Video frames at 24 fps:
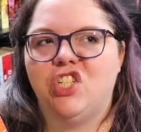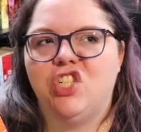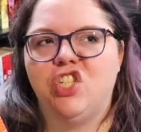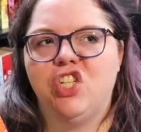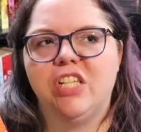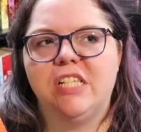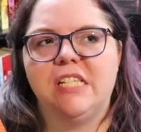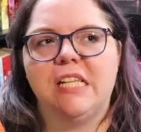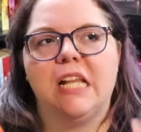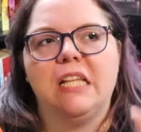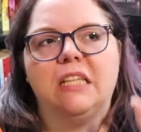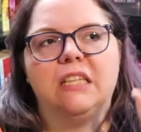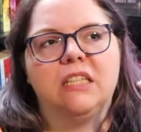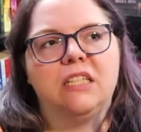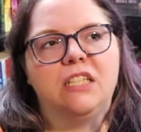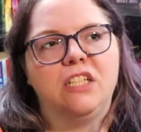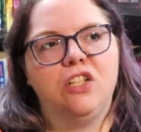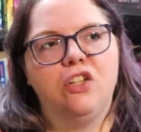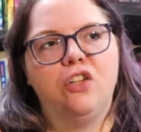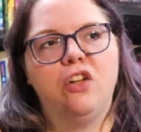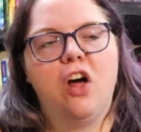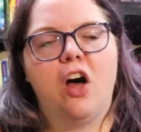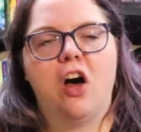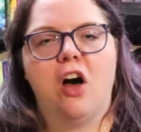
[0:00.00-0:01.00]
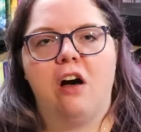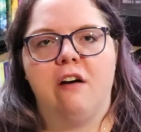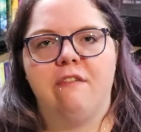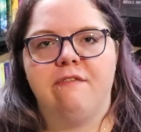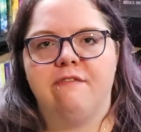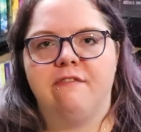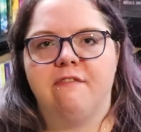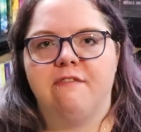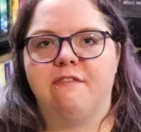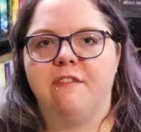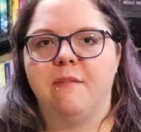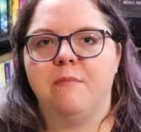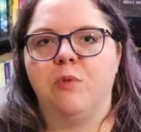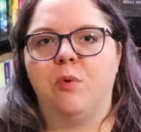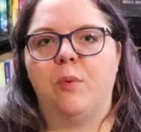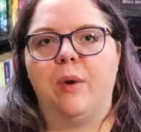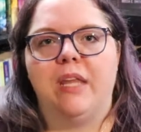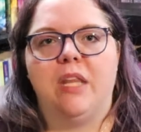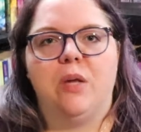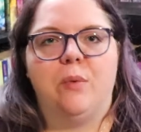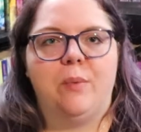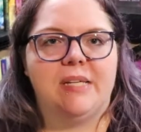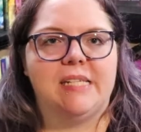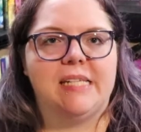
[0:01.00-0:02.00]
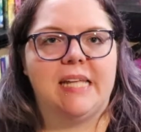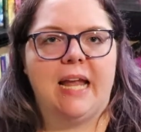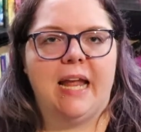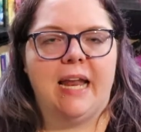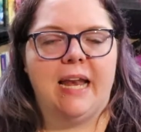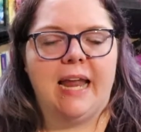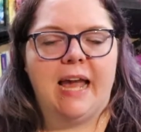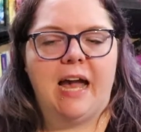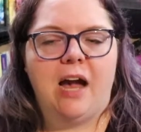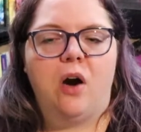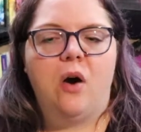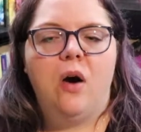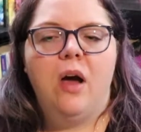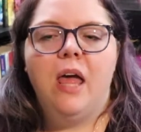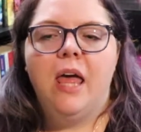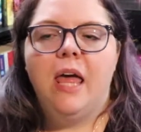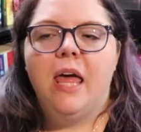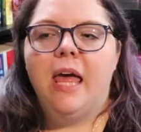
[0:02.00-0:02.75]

just a little off from the way that we say it now.